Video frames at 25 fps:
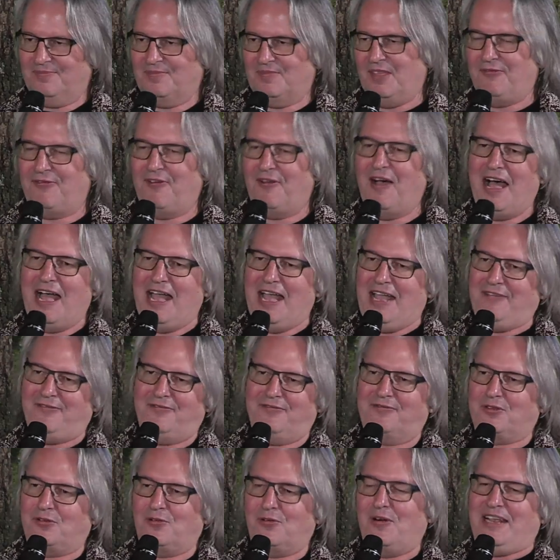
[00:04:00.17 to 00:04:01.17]
the
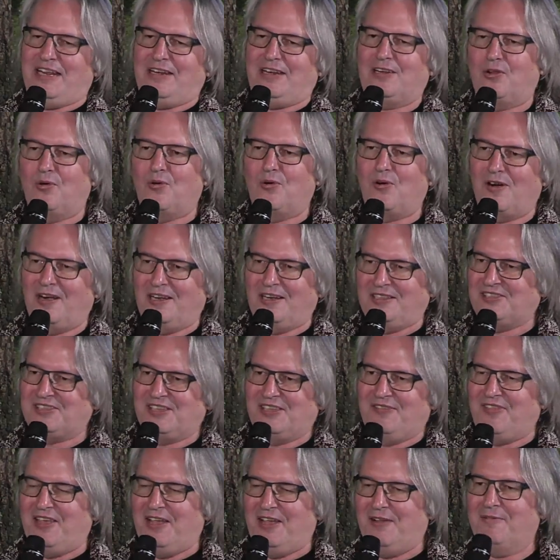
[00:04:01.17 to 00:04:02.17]
5 great lords
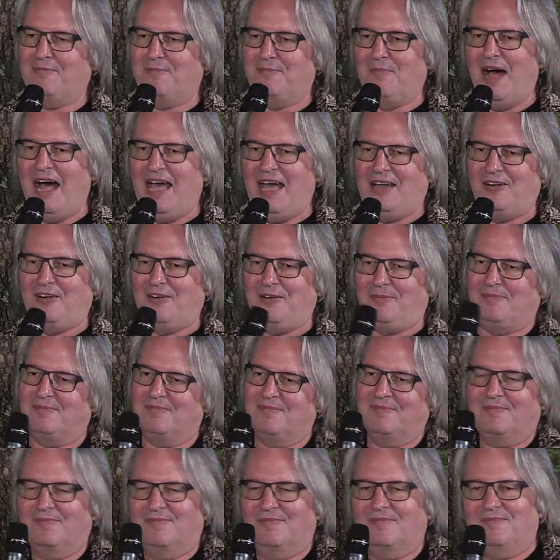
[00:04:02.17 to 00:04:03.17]
of the modern
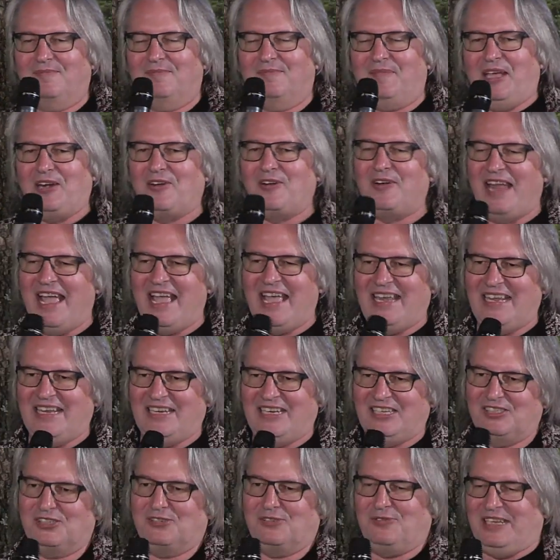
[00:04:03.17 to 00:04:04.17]
internet
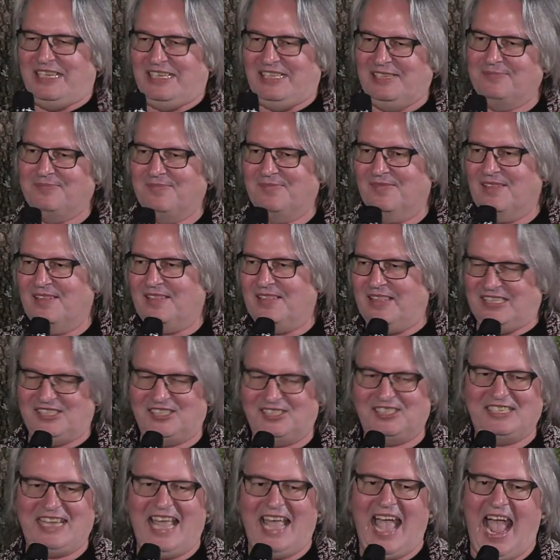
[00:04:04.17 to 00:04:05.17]
industry, the
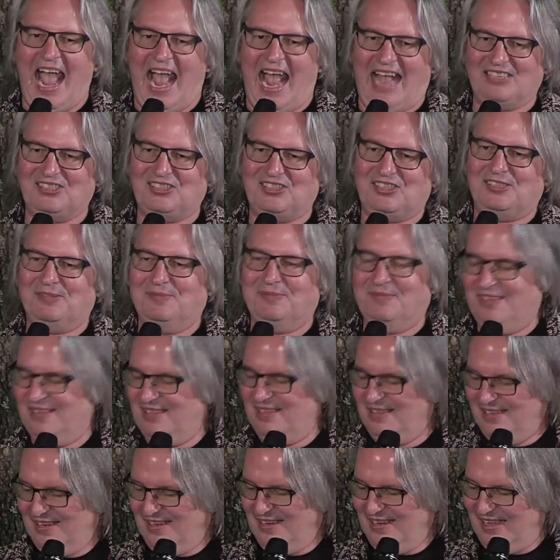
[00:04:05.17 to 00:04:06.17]
stacks,
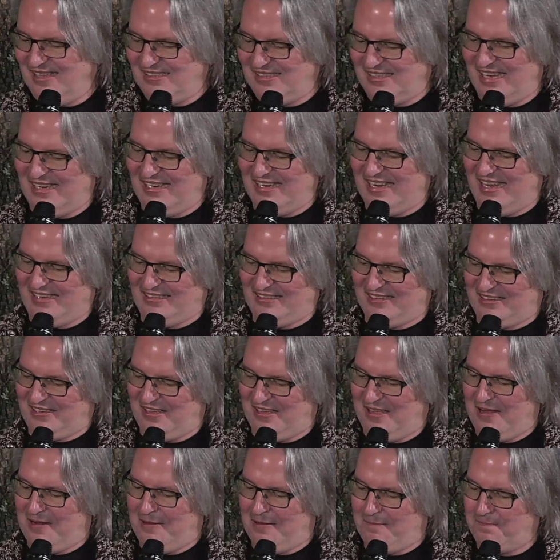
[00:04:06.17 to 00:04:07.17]
as I like to
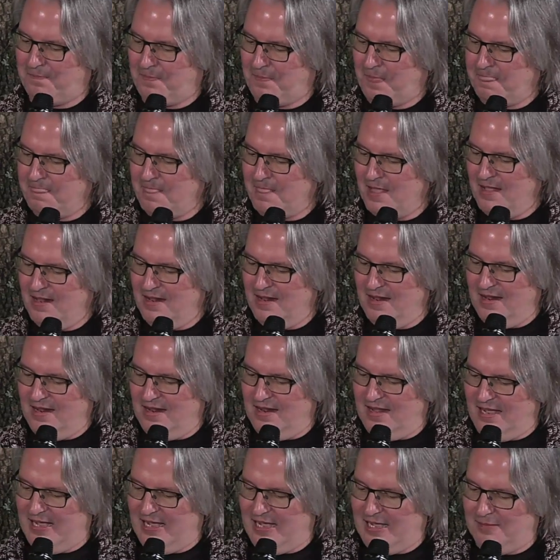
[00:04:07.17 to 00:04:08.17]
call
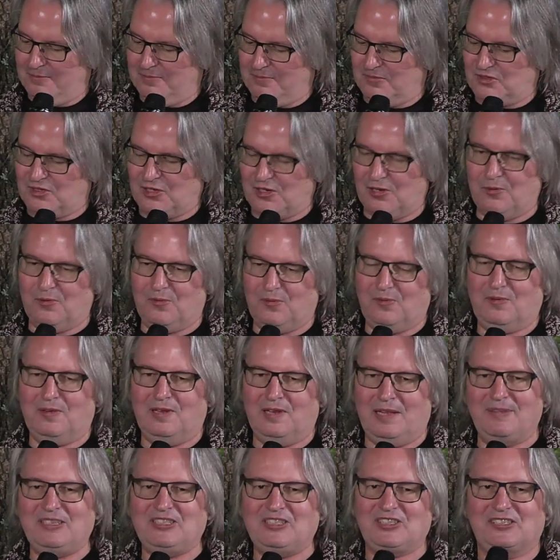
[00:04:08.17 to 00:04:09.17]
them. So
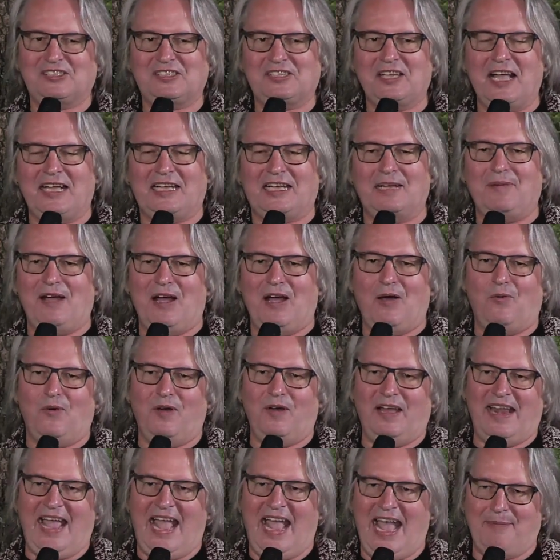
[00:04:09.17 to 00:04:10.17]
let me just talk about
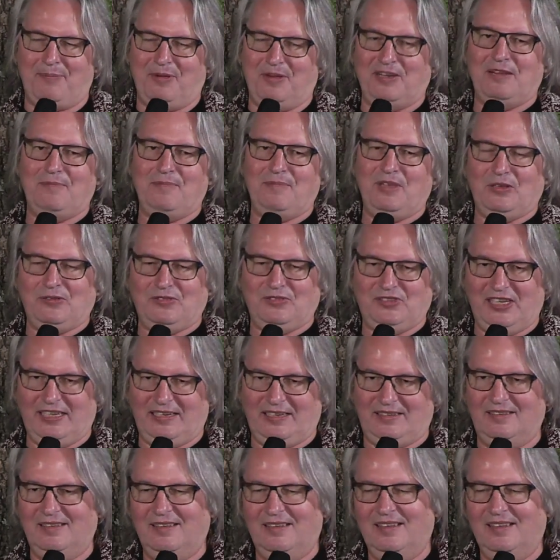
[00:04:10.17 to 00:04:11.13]
what happened to music,